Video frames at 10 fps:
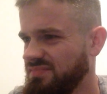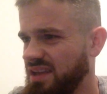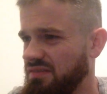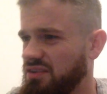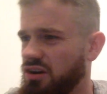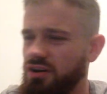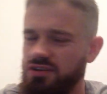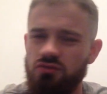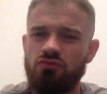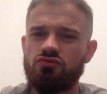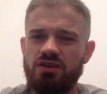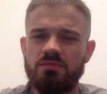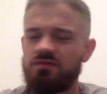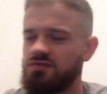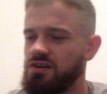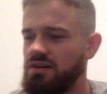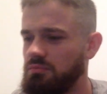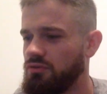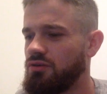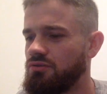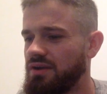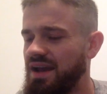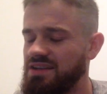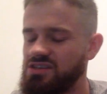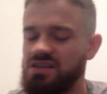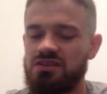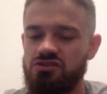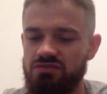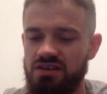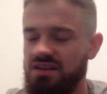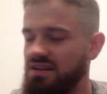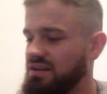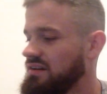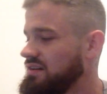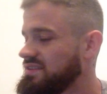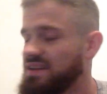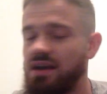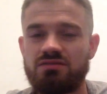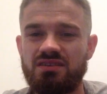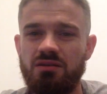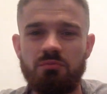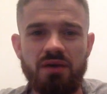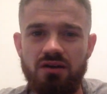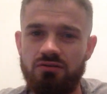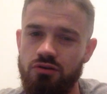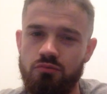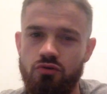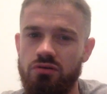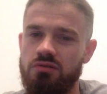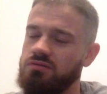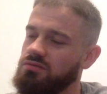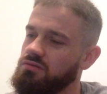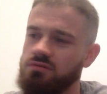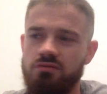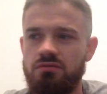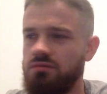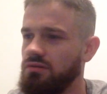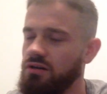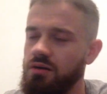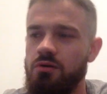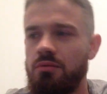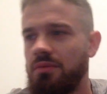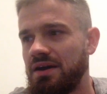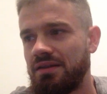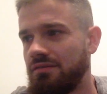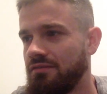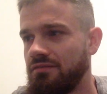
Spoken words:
Having high school dreams of turning pro, catching injury, and then the scouts ain't about no more. Come on, man.